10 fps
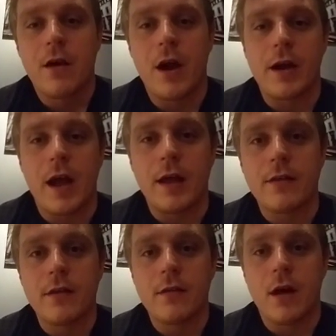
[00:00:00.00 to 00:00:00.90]
All right,
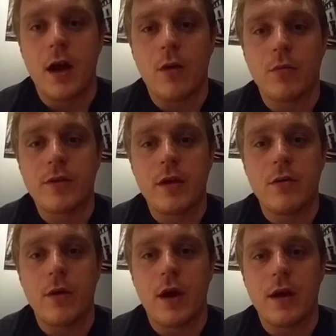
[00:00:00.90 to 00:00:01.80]
guys. We'll see
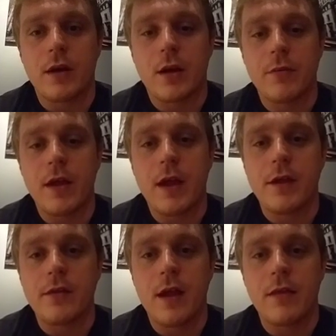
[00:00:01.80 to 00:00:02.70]
you in a couple
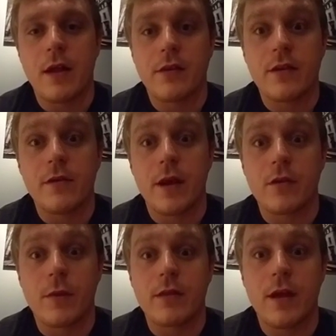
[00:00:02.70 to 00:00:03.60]
days, and then I'll see you
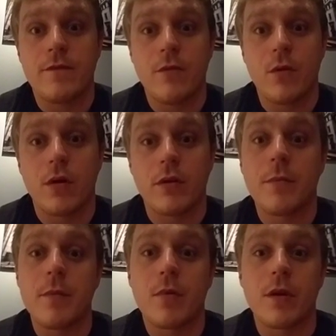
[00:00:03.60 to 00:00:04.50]
next Wednesday for a
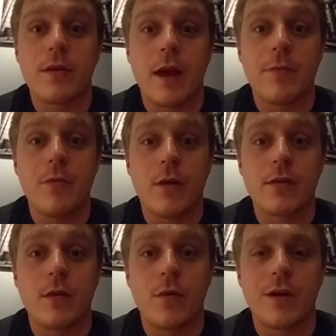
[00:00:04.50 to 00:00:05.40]
little bit more in-depth
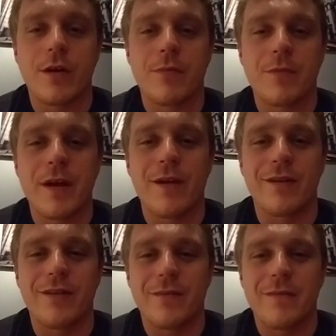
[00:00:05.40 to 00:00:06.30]
Wednesday Word. I'll prepare it
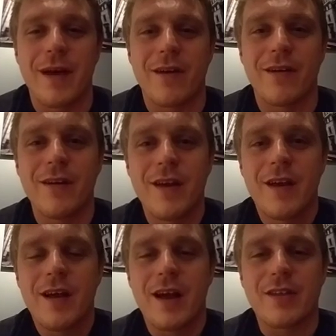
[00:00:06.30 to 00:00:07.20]
a little bit better.
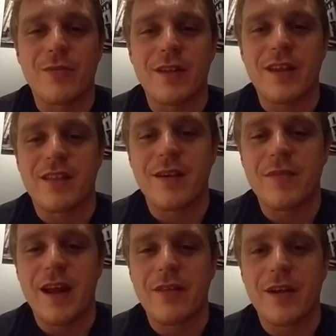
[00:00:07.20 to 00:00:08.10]
I just wanted to get
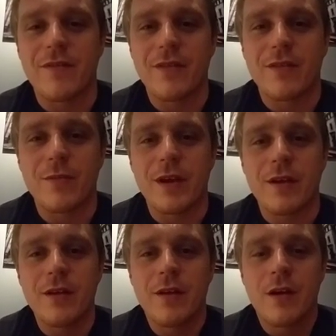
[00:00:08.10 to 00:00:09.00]
something out there for this
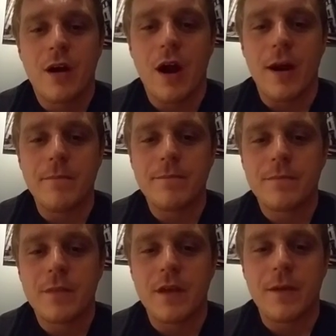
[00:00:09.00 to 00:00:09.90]
week. All right.
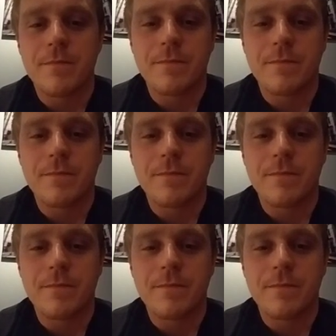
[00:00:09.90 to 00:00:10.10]
See ya.